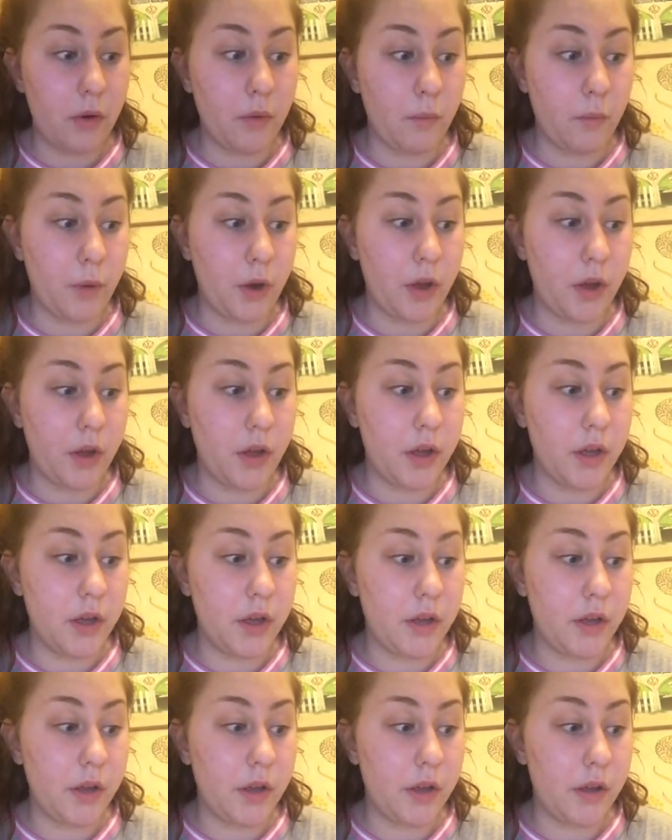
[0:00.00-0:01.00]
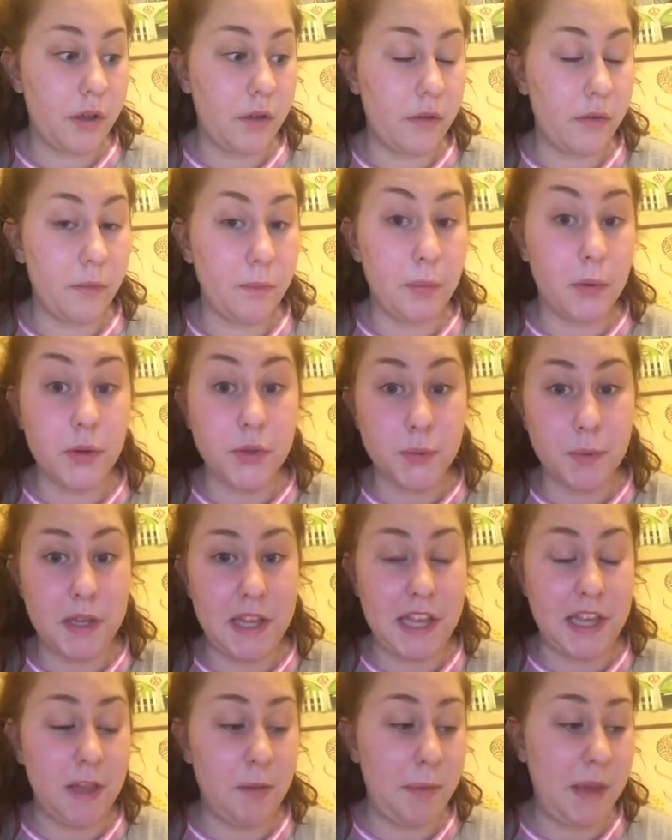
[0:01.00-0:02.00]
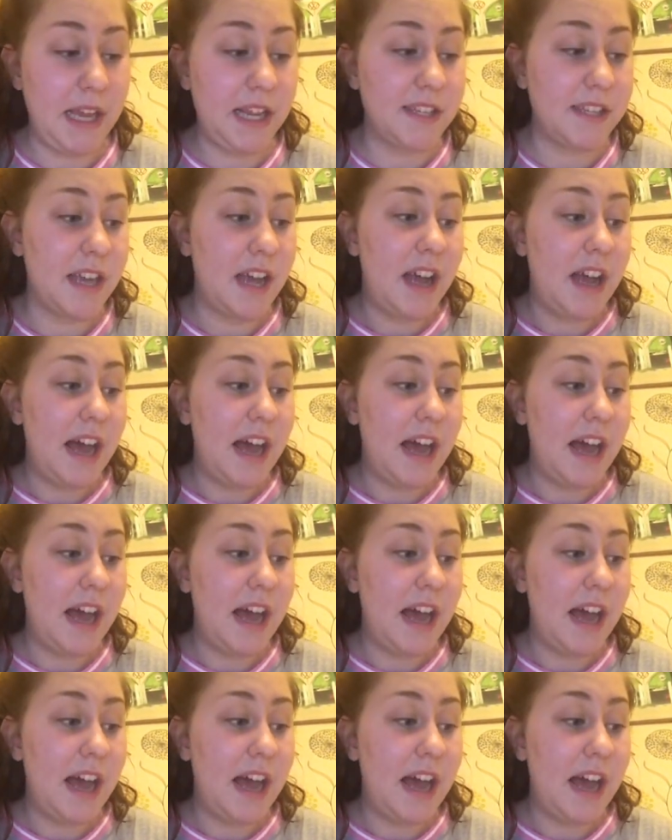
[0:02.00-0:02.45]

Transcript: were put within the piece.